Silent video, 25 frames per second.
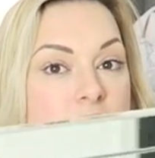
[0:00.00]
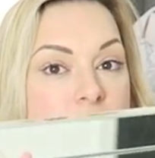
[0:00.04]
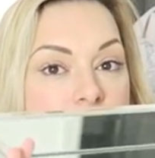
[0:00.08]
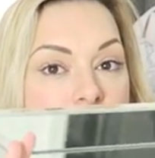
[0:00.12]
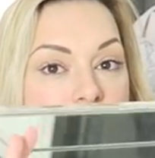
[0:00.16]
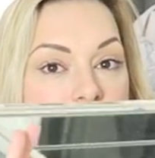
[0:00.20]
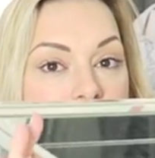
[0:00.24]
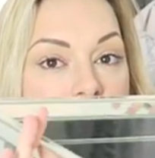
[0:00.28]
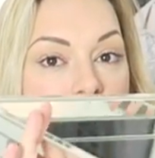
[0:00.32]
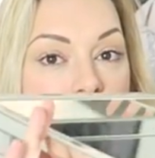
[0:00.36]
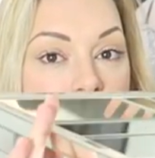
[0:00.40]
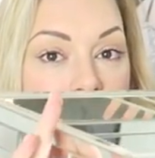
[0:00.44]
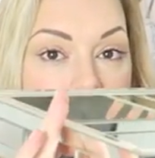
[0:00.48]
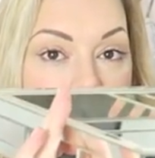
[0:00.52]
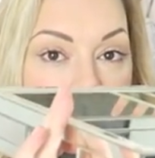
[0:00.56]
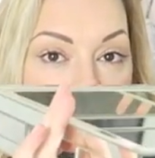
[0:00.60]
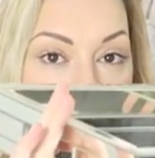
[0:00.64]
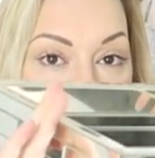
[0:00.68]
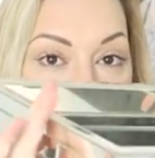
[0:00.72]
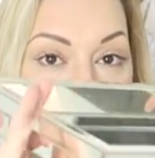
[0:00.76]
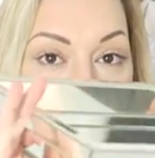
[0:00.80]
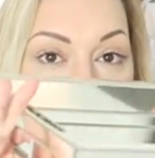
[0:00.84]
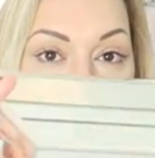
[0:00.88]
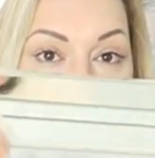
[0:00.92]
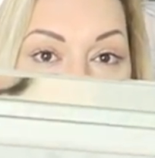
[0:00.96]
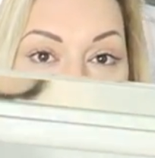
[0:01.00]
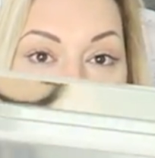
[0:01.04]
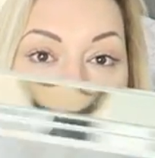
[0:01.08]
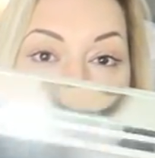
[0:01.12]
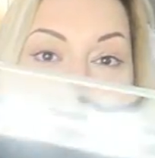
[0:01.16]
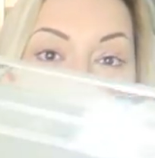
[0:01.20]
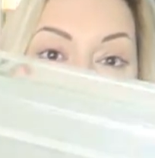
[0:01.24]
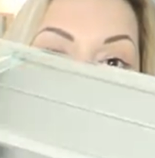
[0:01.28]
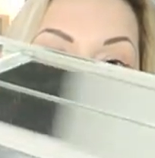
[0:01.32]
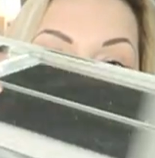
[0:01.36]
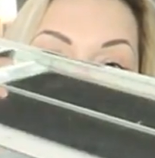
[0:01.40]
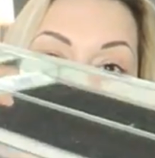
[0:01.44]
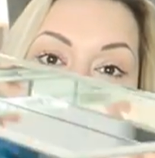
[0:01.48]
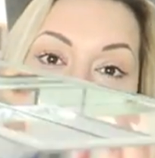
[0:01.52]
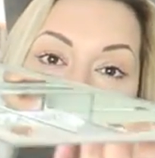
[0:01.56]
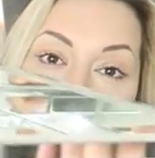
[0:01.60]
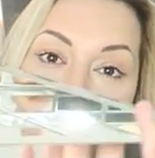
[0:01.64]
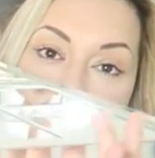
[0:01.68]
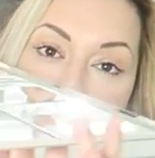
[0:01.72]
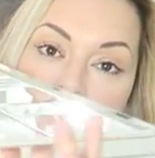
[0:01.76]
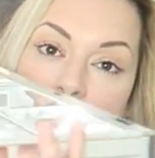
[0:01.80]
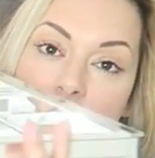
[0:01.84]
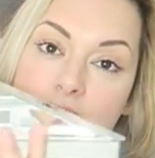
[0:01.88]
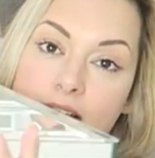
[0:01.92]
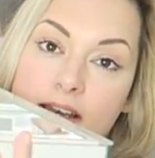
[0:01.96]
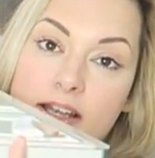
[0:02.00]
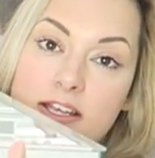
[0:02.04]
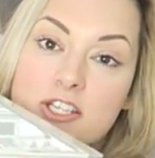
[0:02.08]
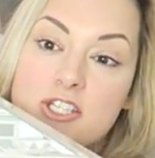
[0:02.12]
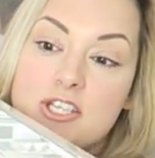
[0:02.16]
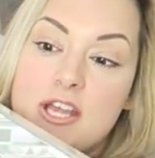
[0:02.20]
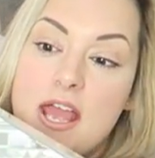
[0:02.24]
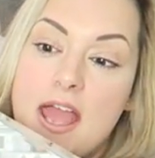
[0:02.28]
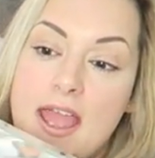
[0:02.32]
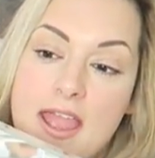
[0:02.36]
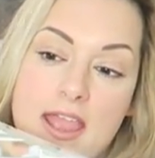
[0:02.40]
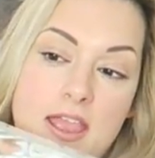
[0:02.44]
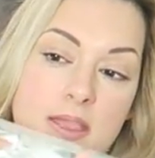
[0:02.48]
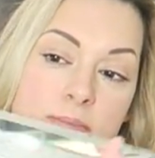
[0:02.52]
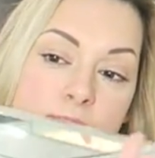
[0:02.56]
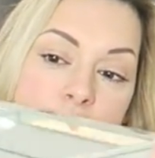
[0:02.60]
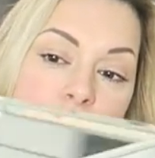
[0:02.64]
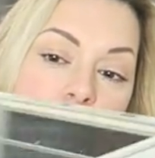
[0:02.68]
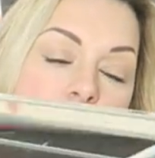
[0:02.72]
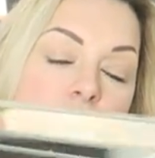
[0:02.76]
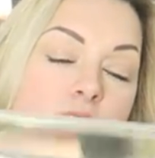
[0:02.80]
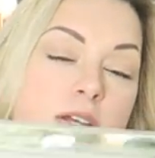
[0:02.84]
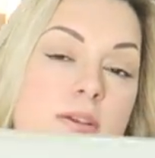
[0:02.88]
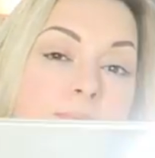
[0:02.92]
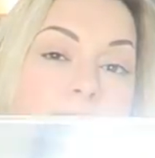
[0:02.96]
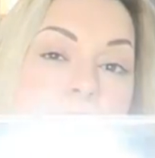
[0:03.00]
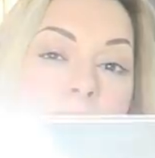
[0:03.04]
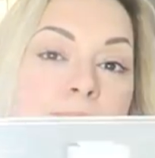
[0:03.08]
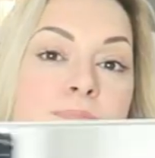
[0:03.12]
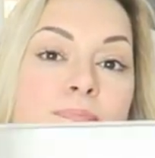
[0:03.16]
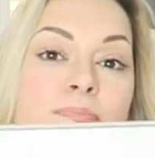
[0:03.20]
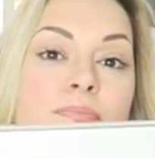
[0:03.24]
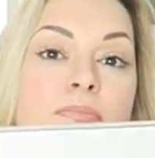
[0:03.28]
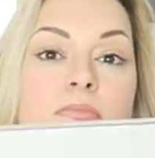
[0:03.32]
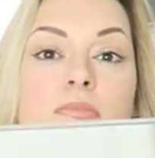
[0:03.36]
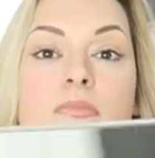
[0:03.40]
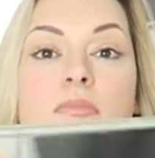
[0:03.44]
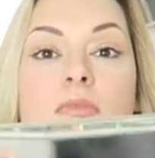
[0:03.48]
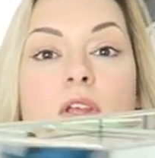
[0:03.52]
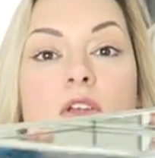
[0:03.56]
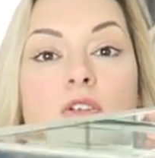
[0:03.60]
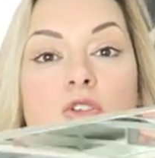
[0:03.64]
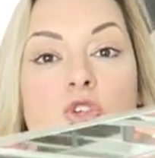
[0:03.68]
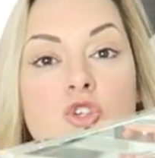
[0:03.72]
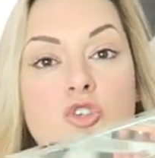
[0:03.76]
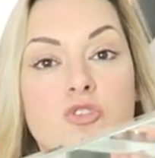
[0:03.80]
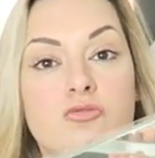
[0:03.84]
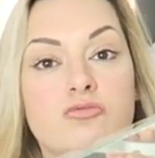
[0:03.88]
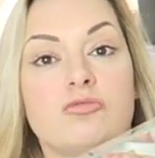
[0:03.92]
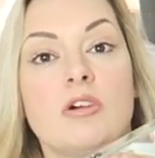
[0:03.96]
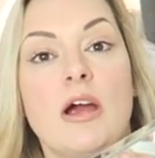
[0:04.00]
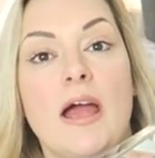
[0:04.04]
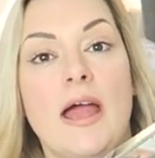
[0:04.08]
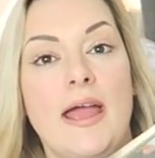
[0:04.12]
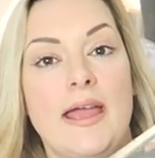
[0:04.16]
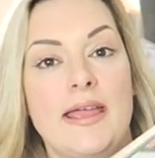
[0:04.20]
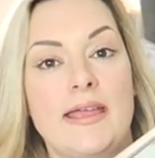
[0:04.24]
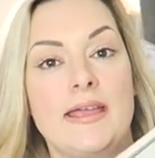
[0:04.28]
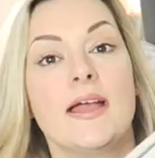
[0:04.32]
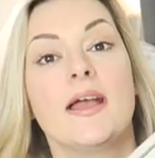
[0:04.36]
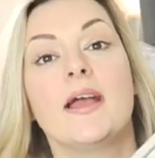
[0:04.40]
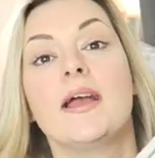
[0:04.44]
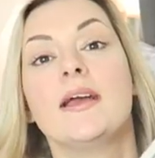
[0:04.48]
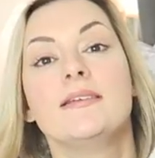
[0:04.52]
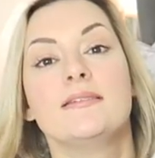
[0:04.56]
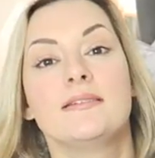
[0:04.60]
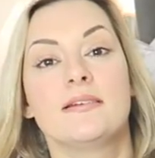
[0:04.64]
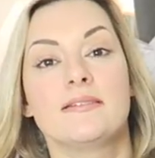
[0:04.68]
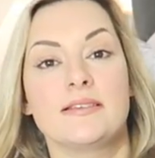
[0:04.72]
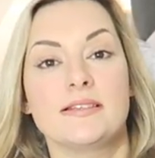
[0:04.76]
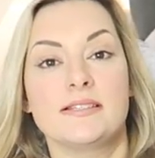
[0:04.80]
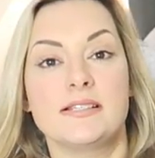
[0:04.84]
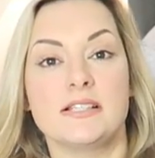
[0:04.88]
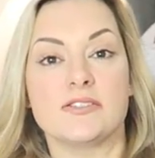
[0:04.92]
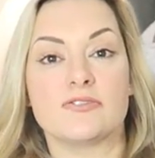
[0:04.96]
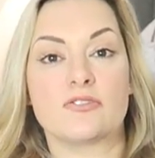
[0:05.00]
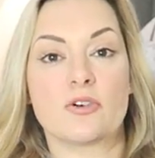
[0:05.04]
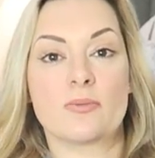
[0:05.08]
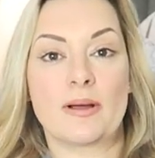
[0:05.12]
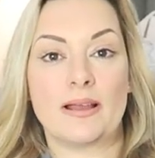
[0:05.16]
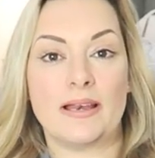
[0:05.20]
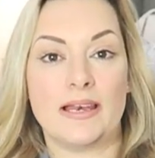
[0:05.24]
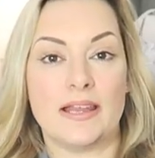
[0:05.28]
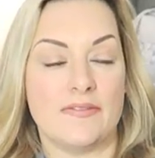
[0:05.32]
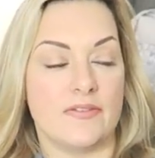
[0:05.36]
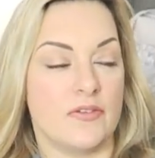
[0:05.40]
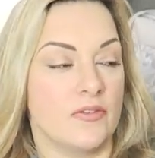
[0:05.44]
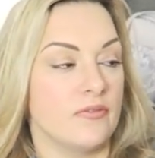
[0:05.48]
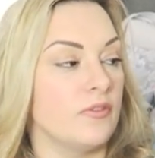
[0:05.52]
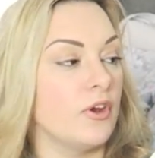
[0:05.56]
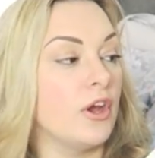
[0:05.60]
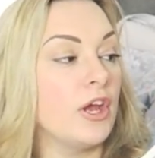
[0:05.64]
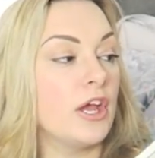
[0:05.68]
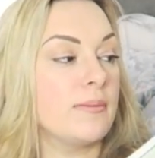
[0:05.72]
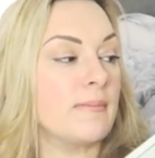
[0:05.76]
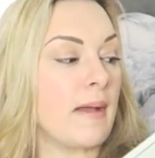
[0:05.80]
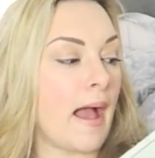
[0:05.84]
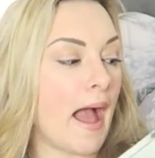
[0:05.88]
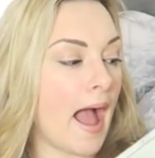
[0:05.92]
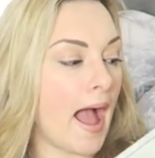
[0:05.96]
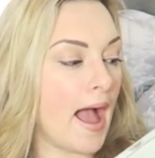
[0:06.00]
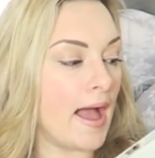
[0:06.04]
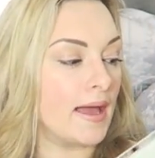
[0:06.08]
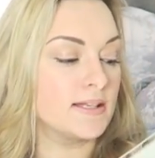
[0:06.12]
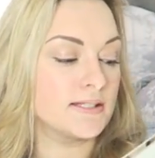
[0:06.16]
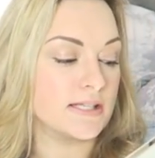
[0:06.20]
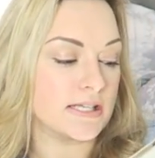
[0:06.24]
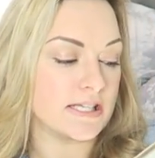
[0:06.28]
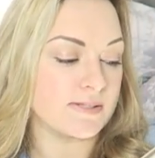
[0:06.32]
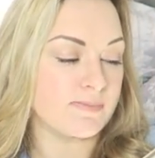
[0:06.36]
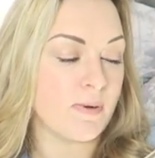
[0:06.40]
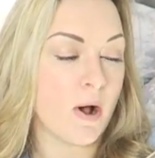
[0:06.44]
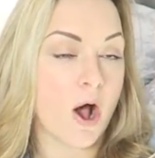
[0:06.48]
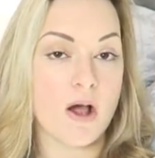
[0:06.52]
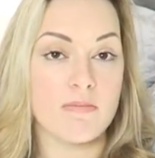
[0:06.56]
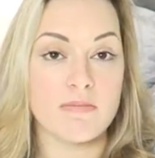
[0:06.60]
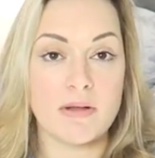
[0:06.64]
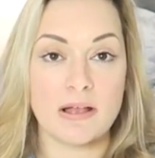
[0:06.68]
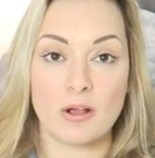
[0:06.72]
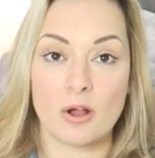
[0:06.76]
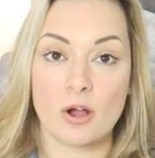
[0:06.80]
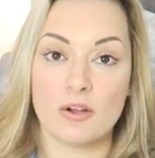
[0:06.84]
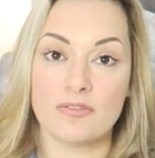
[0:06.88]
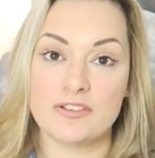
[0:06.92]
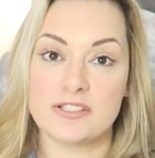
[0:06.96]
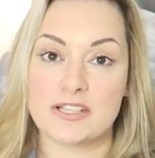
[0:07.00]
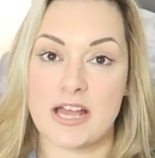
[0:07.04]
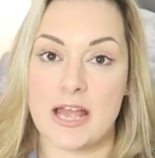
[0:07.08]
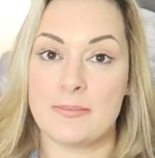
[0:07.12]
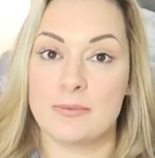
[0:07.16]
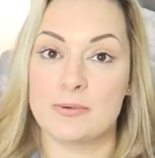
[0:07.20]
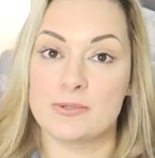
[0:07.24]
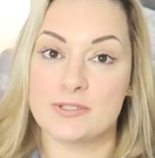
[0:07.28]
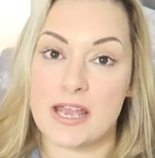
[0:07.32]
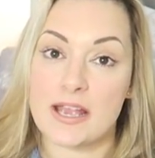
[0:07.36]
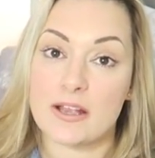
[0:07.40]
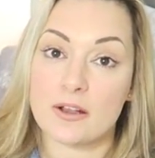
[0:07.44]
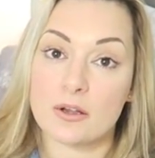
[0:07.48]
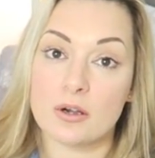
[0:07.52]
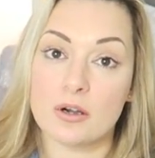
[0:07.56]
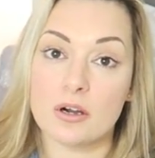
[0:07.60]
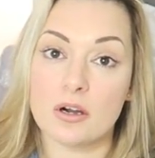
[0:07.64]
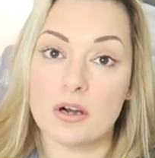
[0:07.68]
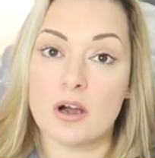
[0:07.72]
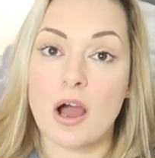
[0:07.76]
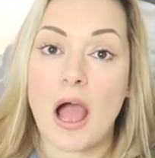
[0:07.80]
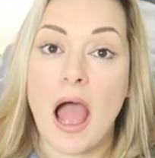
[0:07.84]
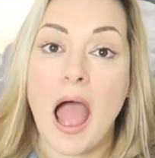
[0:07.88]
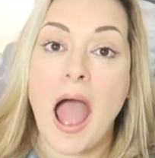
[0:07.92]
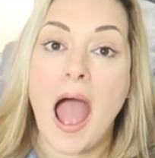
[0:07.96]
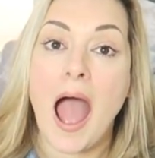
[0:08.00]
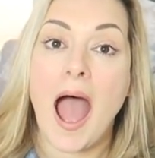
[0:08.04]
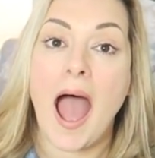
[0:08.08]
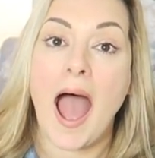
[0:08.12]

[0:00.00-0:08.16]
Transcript: stunning, rectangular shaped tray. Now this is for my living room and it's part of my coffee table decor